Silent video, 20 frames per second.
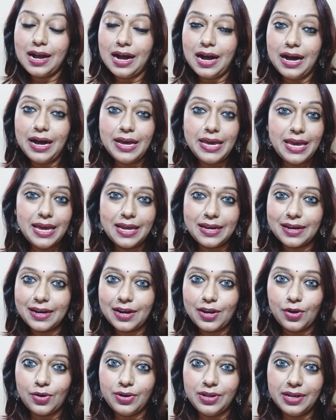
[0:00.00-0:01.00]
I and
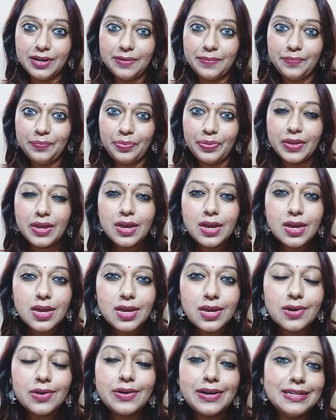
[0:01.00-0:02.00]
Claudia,
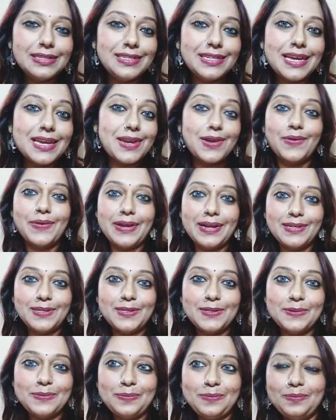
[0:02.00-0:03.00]
here it's incorrect.